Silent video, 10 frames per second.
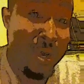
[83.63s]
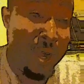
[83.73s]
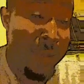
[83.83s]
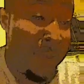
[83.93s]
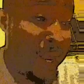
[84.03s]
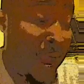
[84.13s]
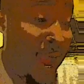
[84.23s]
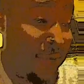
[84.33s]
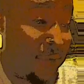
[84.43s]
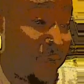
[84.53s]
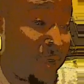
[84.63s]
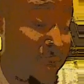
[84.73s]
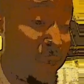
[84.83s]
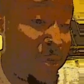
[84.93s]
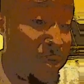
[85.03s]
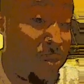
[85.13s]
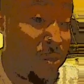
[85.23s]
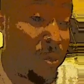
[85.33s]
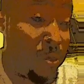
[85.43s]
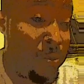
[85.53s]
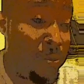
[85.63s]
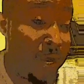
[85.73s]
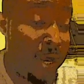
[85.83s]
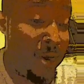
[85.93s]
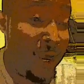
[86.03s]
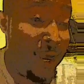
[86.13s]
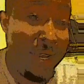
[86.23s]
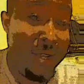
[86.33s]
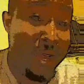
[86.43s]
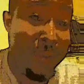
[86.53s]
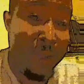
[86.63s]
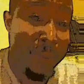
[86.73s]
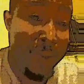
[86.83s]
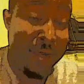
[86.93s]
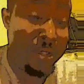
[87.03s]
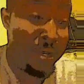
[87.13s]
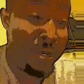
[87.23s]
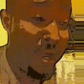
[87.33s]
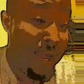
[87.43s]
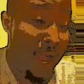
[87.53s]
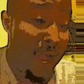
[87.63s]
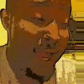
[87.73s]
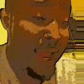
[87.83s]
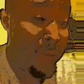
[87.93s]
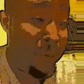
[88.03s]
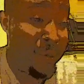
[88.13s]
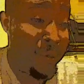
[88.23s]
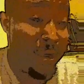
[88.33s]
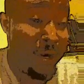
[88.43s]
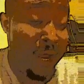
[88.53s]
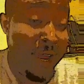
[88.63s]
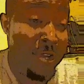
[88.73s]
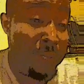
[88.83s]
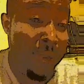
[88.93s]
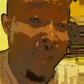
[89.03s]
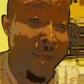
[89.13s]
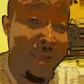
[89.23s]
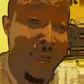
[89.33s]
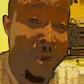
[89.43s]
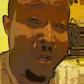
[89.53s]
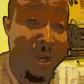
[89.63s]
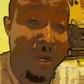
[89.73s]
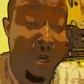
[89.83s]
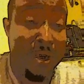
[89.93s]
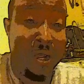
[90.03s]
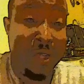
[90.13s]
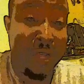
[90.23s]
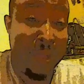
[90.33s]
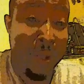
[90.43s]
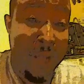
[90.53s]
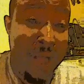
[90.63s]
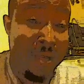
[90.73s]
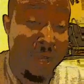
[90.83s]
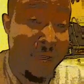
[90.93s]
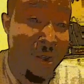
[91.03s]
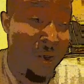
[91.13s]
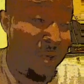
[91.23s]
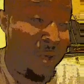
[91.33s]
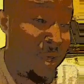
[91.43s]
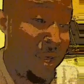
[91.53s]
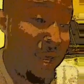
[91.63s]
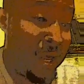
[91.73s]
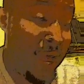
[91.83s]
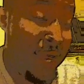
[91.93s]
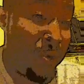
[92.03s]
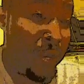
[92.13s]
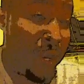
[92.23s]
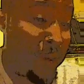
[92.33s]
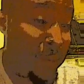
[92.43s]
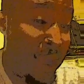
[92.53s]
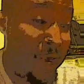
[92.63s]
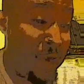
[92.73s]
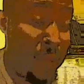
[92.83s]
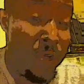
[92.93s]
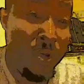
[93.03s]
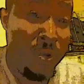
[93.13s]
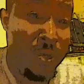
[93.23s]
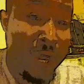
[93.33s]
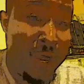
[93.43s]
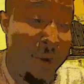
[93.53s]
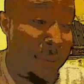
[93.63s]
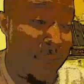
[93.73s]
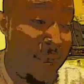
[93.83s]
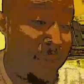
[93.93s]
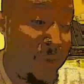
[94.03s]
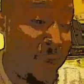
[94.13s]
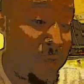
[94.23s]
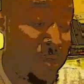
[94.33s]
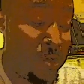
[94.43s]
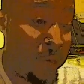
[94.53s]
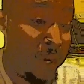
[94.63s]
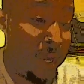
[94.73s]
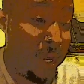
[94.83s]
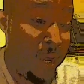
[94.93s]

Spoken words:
I mean, I have to come on YouTube to hear anything about boxing. I can't put on ESPN and guarantee to hear anything about boxing at all. I don't hear about it on the news. I hear about every other sport.